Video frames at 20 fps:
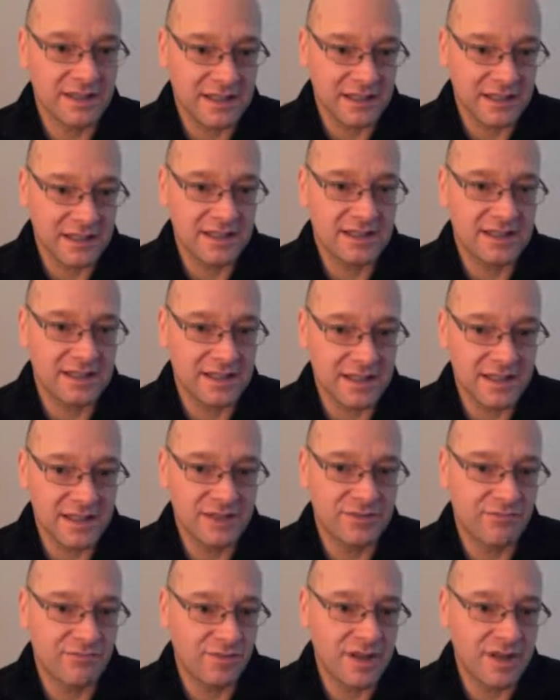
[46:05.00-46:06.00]
is
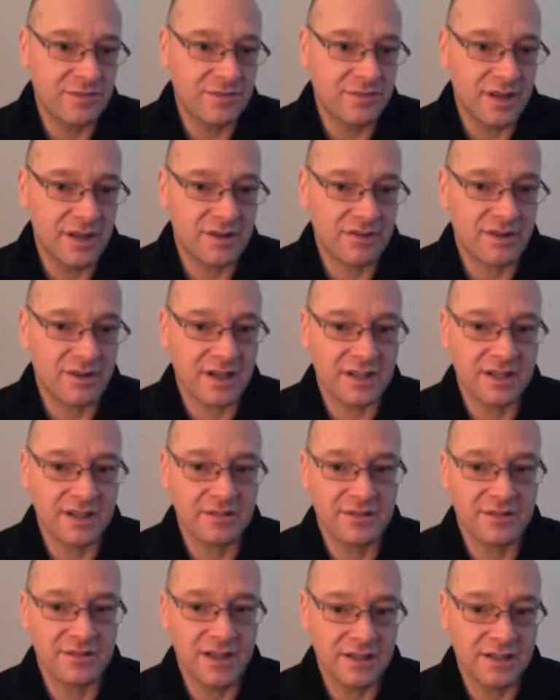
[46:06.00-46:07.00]
reasonably attractive.
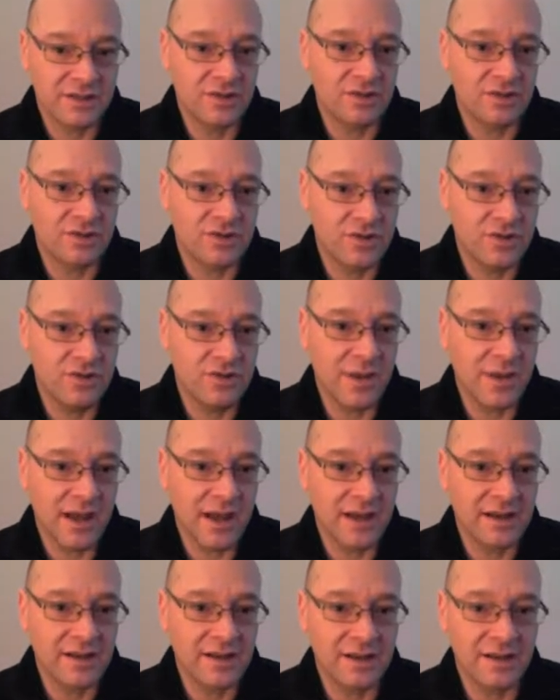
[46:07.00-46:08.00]
It's not too
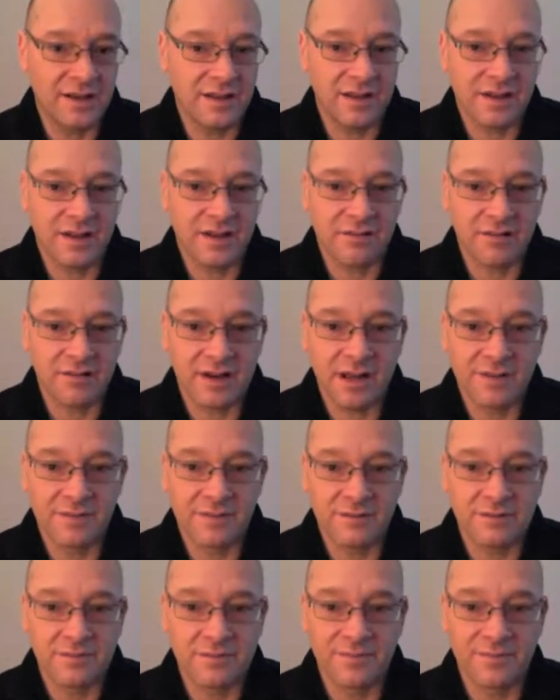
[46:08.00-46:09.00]
bad at the current level.